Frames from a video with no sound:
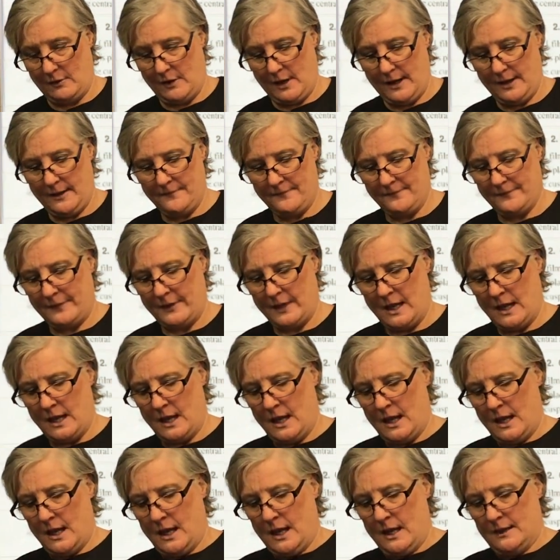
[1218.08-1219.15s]
Okay?
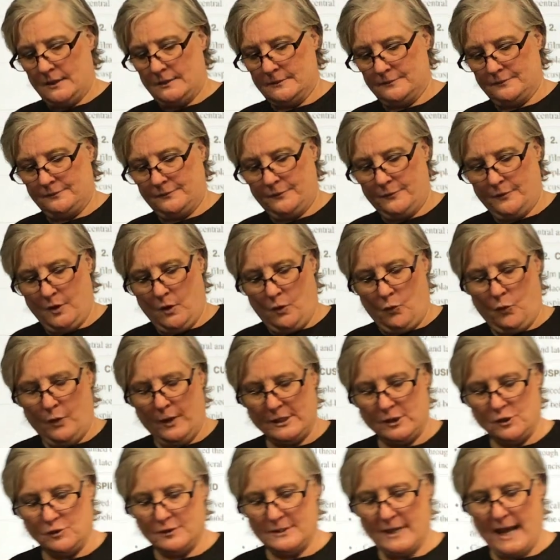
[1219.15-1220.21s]

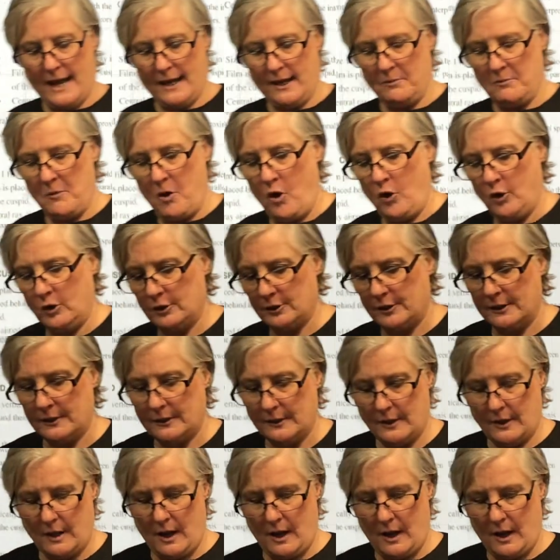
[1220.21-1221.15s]
When you take a molar